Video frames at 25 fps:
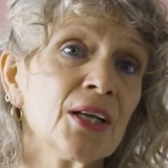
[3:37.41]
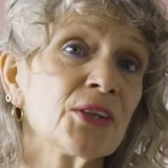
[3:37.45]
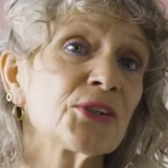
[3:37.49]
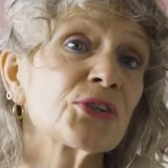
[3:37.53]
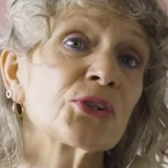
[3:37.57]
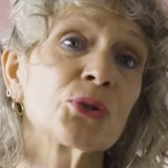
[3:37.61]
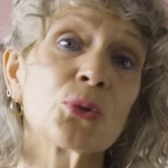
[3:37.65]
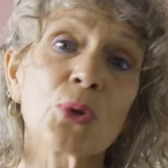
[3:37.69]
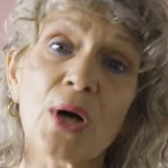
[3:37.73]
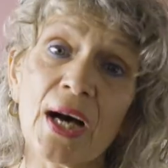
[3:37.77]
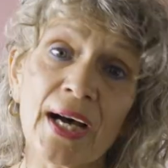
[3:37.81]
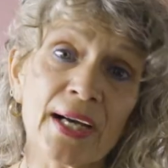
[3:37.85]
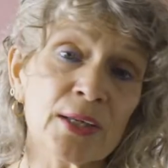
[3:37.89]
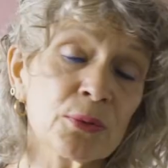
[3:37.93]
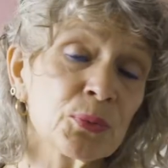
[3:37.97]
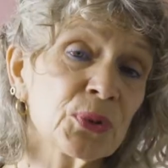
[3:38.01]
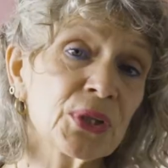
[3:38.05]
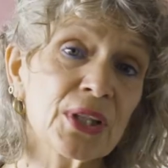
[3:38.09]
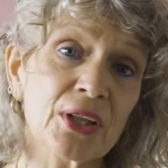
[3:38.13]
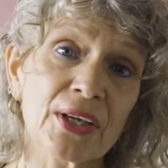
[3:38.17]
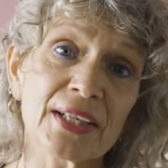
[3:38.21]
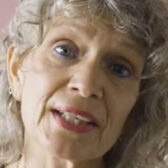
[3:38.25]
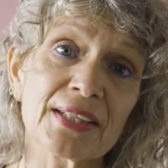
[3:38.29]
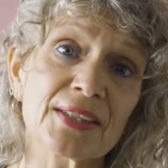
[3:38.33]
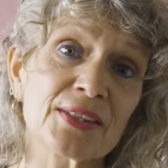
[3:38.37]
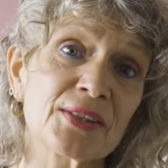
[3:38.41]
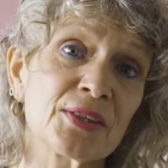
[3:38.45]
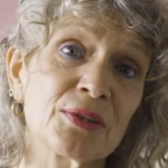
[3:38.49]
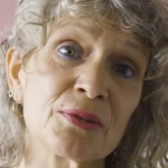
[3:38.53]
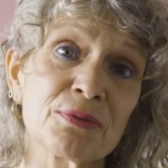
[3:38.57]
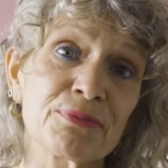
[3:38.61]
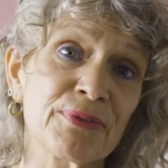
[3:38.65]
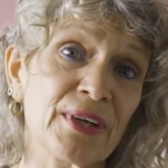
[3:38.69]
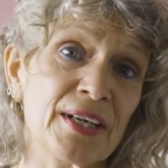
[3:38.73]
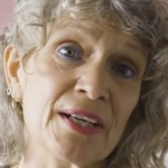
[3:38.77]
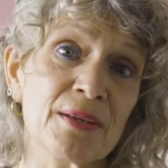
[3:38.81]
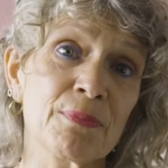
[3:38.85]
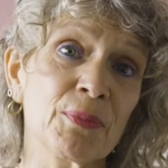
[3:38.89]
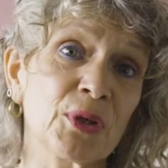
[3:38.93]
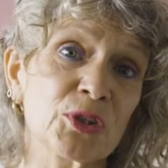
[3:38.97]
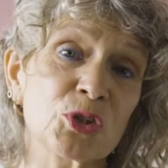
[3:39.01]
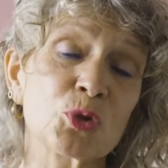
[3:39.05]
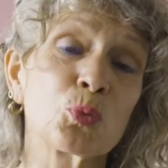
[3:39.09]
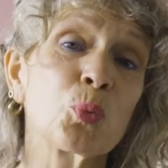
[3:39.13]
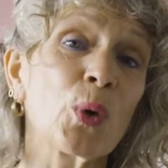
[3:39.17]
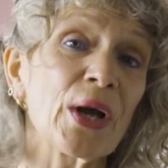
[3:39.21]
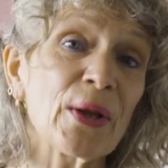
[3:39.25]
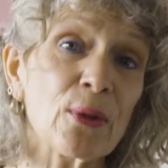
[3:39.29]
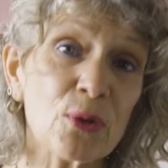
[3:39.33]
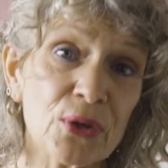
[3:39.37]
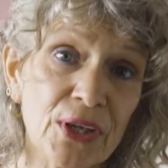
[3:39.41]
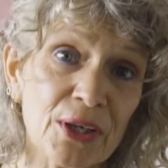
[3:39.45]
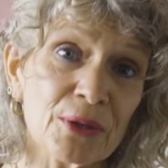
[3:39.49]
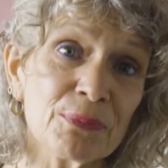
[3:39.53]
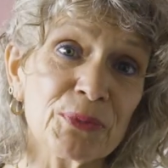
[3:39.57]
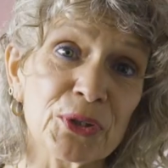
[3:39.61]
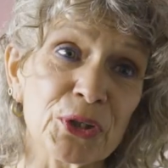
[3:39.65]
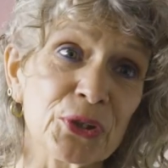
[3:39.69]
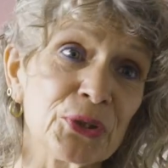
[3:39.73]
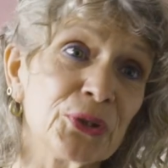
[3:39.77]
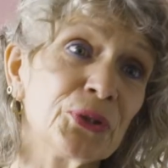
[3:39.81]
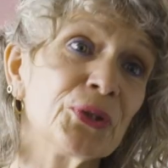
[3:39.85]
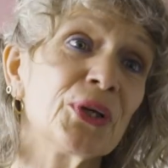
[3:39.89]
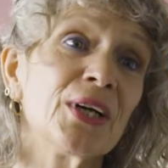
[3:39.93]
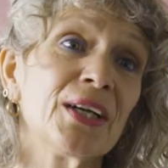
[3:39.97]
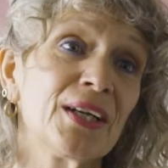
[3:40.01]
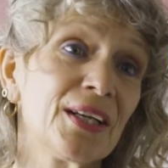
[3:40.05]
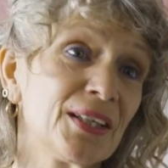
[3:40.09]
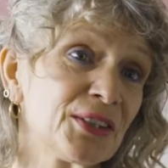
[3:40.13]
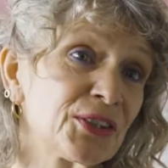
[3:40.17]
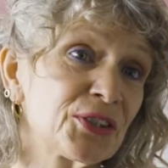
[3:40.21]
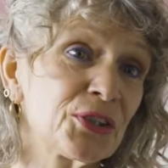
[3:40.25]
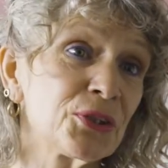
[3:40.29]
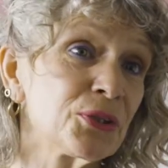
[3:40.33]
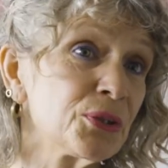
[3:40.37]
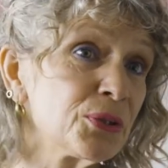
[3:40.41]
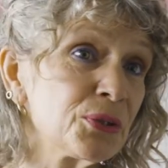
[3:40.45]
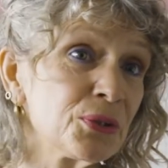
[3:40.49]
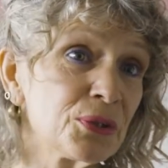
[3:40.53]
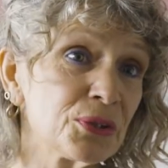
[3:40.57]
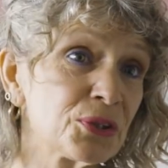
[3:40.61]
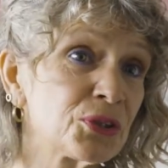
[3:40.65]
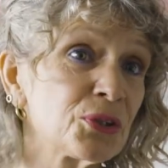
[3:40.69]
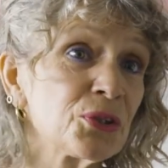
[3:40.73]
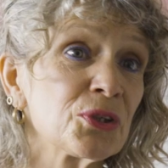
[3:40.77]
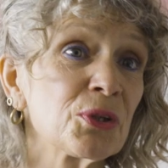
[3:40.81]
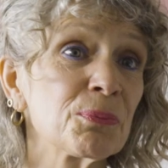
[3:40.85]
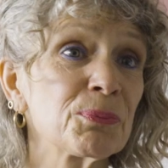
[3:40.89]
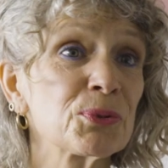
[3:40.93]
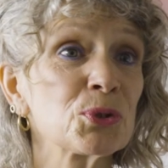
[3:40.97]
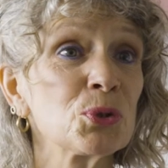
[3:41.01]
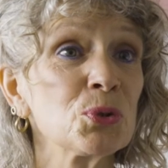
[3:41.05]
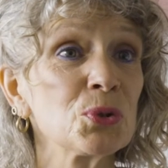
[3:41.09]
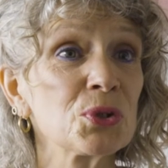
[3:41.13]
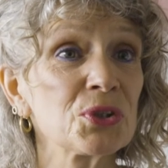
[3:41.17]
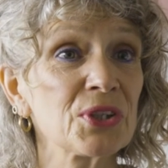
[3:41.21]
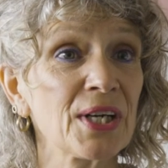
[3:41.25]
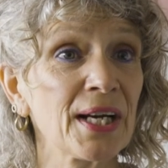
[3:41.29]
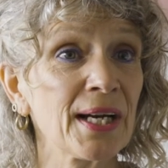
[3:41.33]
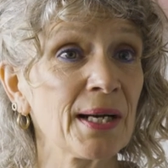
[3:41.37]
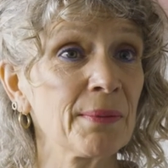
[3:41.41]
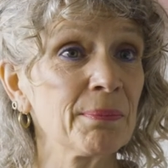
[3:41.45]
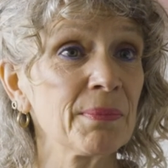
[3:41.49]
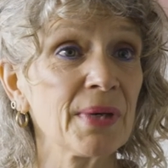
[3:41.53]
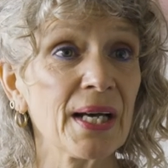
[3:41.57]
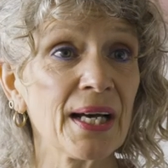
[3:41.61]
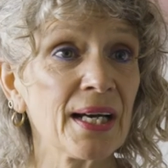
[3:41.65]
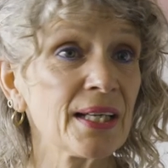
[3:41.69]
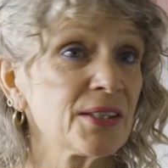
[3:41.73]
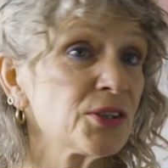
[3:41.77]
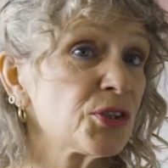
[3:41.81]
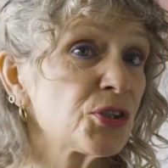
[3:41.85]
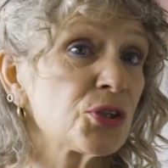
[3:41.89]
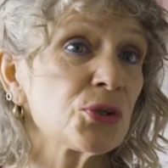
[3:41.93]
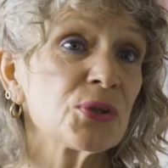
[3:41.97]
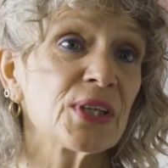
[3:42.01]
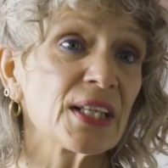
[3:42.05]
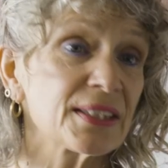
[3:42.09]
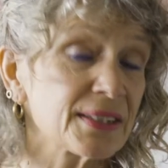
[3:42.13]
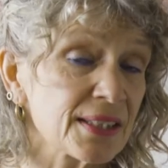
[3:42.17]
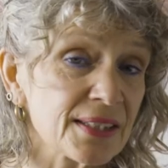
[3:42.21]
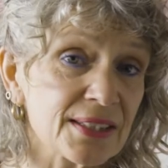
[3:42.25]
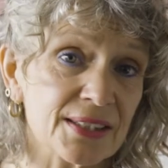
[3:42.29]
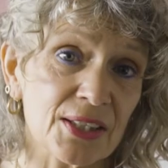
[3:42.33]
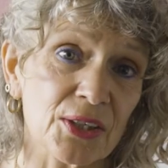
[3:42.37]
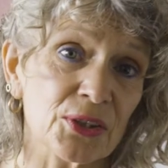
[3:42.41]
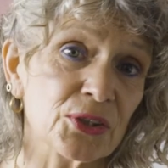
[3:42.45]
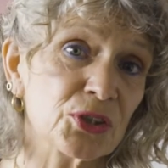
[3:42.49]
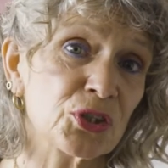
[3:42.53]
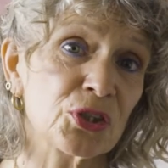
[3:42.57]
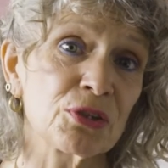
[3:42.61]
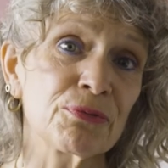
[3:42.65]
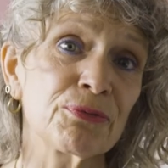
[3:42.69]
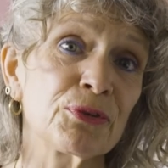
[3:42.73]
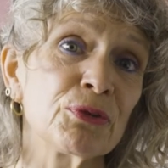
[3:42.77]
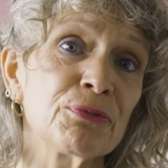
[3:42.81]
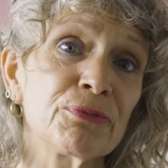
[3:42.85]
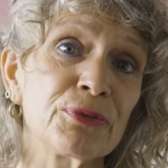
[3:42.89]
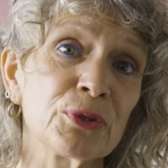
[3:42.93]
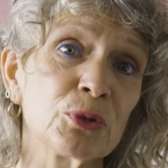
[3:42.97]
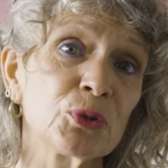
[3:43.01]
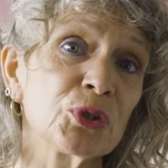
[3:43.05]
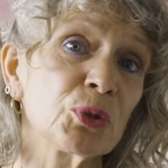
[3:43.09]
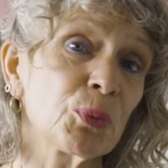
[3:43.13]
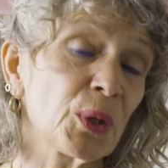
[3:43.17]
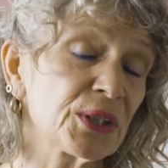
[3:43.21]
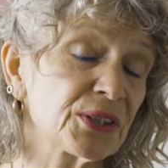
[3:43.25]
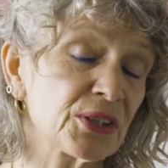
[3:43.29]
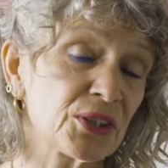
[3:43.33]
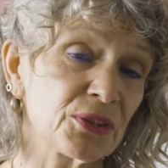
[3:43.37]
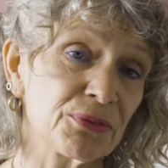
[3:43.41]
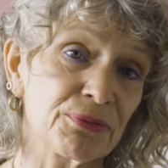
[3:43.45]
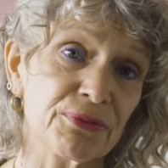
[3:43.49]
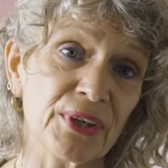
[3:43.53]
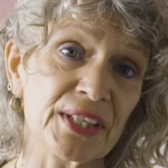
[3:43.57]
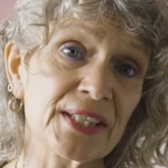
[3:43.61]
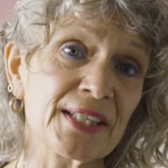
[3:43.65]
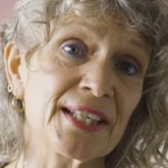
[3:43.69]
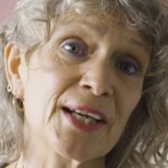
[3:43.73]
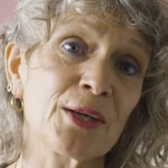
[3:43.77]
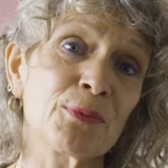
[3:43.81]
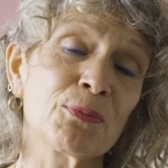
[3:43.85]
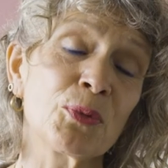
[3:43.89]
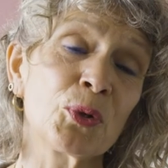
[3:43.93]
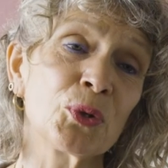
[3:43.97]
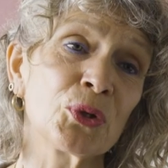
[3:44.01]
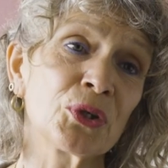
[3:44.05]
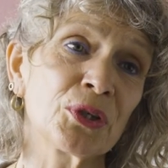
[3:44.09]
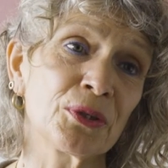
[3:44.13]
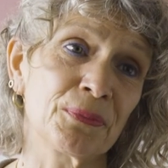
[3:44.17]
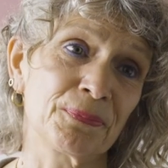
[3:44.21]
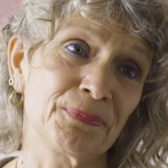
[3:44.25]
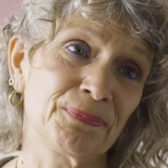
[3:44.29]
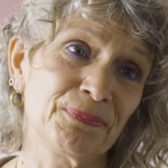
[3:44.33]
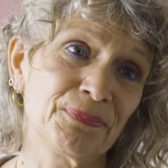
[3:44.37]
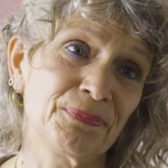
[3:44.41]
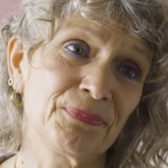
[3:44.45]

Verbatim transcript: So I would like to very much welcome you to, to the programme and do get in touch if you feel you want to find out more.